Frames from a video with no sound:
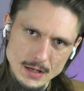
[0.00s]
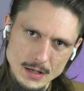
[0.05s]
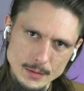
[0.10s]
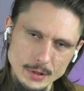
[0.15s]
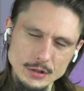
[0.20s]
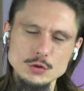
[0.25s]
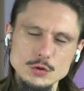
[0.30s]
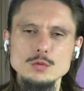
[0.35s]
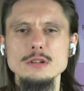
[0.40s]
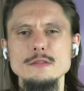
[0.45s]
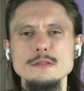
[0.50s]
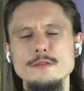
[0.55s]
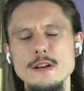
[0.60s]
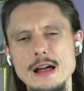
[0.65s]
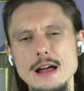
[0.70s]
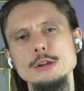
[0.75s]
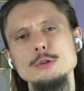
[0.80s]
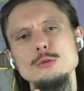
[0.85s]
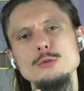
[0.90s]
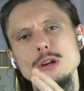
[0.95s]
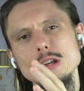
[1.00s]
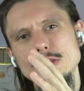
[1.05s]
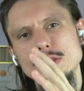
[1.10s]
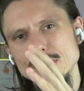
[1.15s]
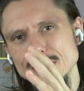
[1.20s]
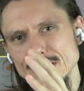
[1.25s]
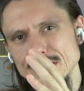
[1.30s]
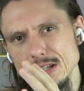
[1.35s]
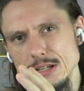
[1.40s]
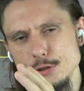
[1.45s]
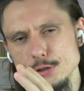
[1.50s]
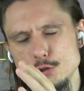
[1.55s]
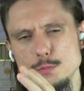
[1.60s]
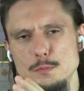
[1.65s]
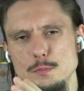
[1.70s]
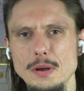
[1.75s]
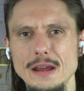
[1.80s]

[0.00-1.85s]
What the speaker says: but you evaluate the niche